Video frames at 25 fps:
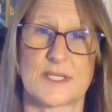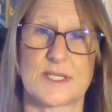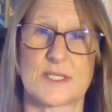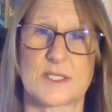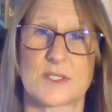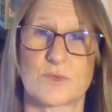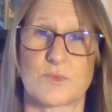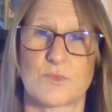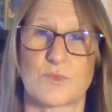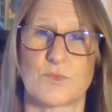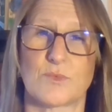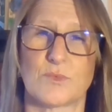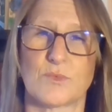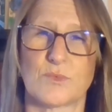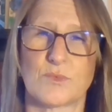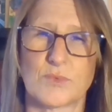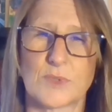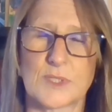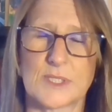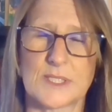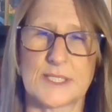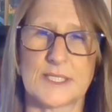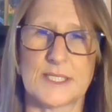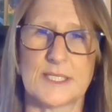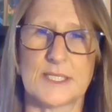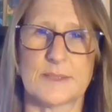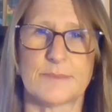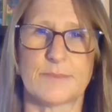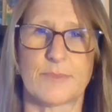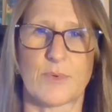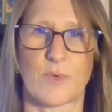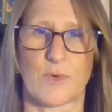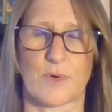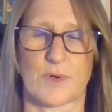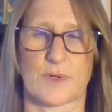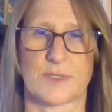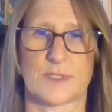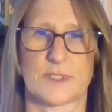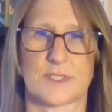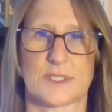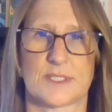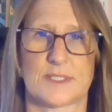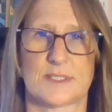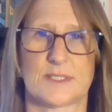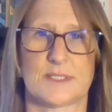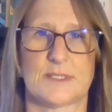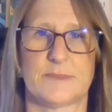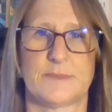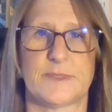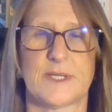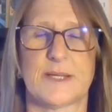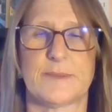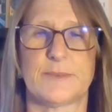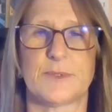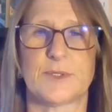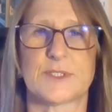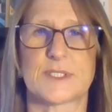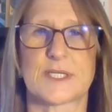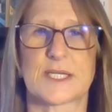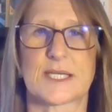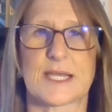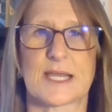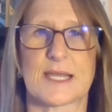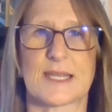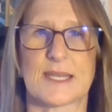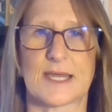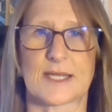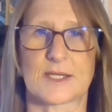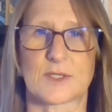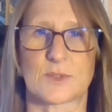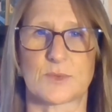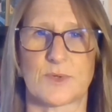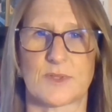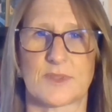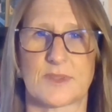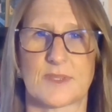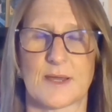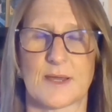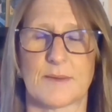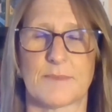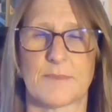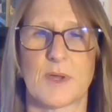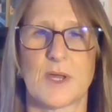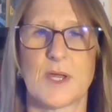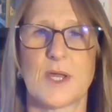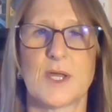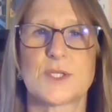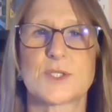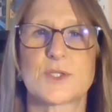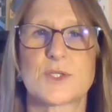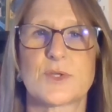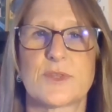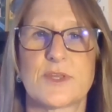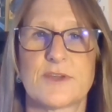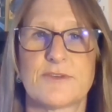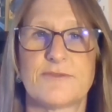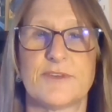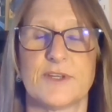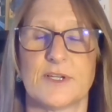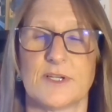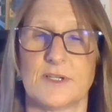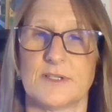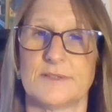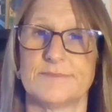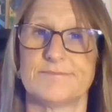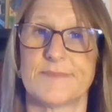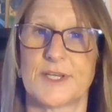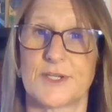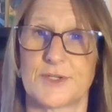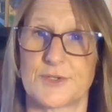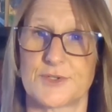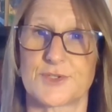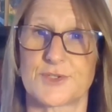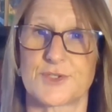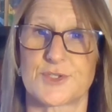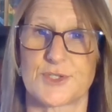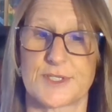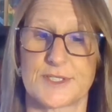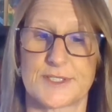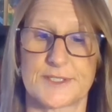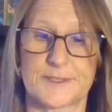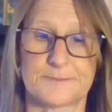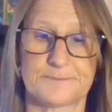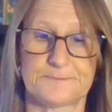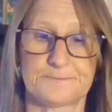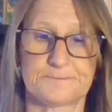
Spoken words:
it's really important to be able to connect with them so they feel understood.